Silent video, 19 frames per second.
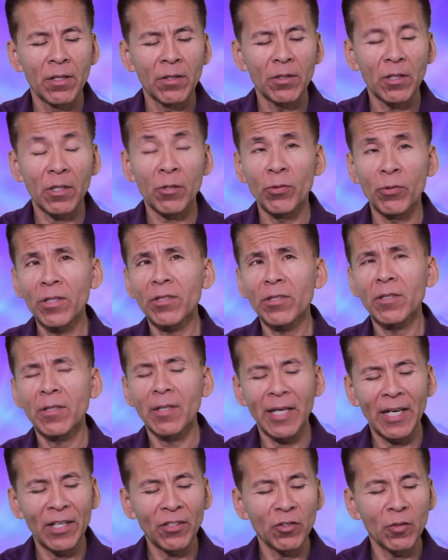The Christian
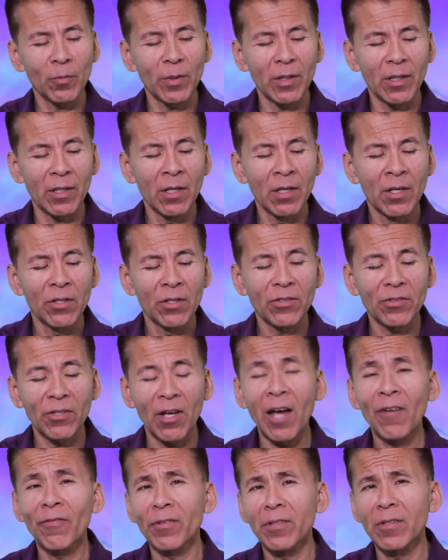has to be
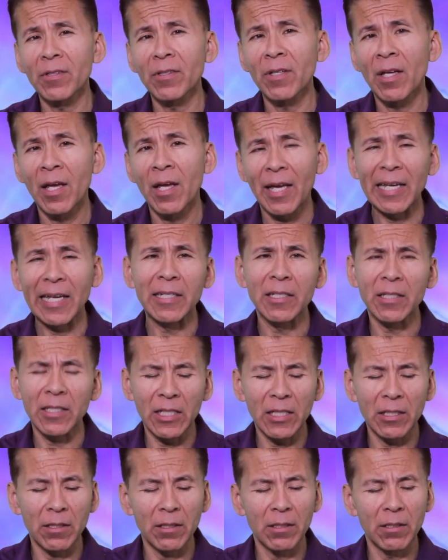softened and
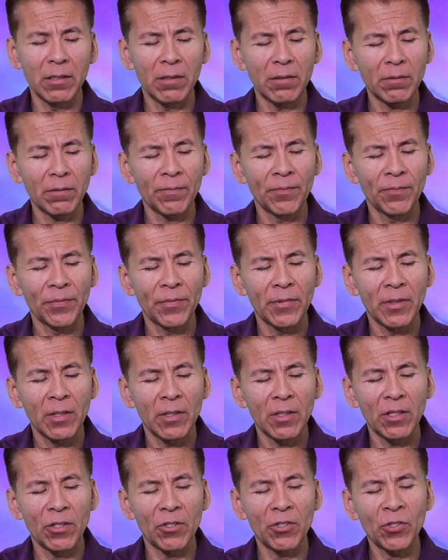kneaded.
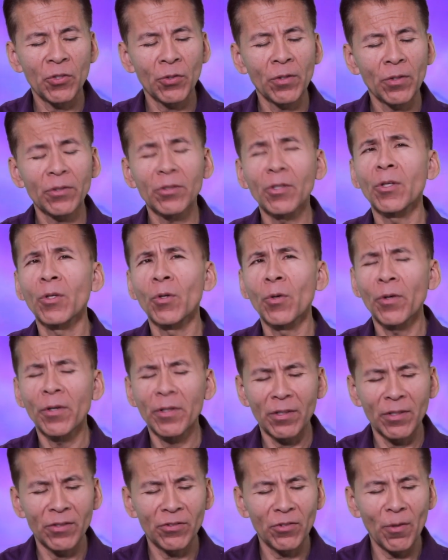In short, the
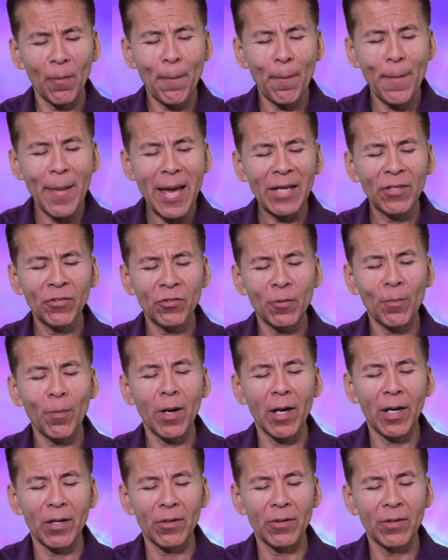Lord is the master
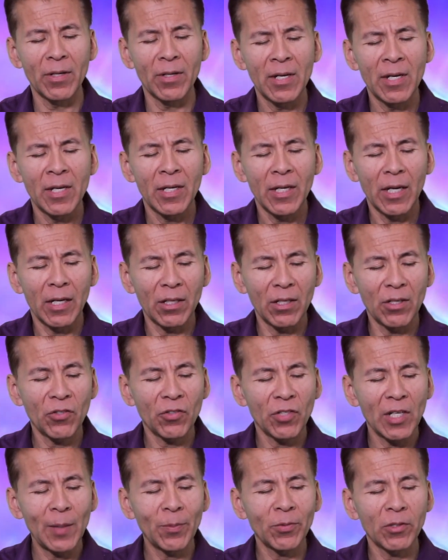potter, and he
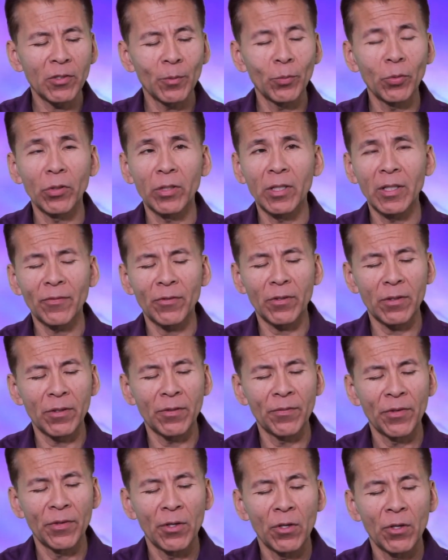shapes a
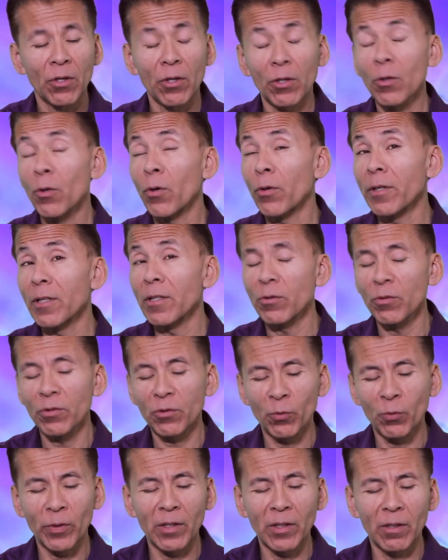believer according to
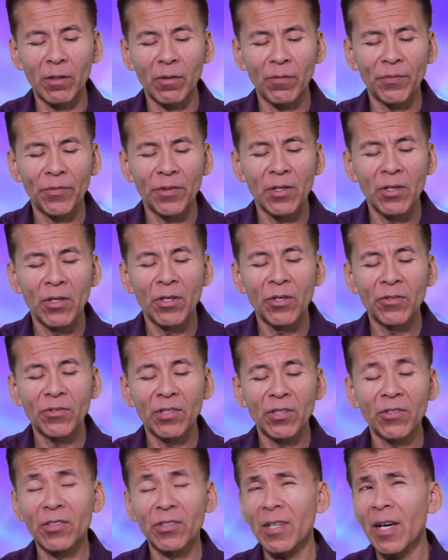his will.
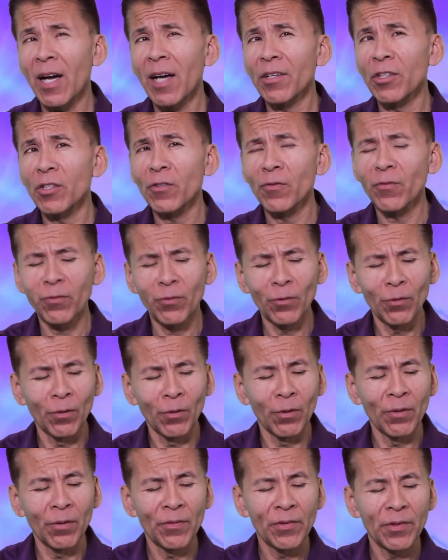Since God is
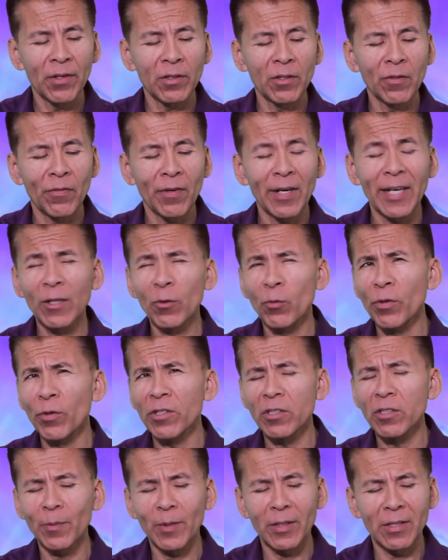full of divine
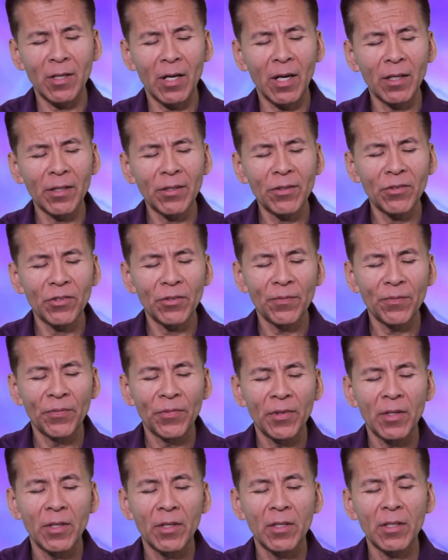wisdom and knowledge,
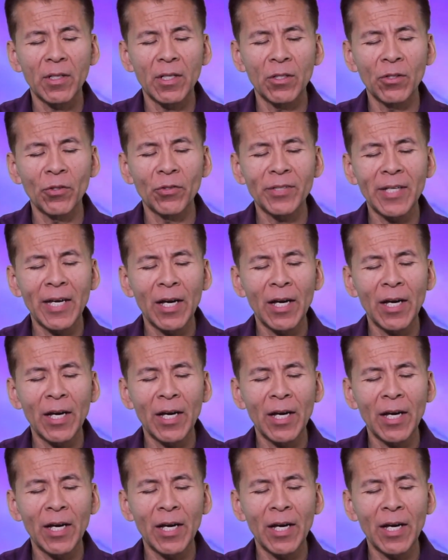he knows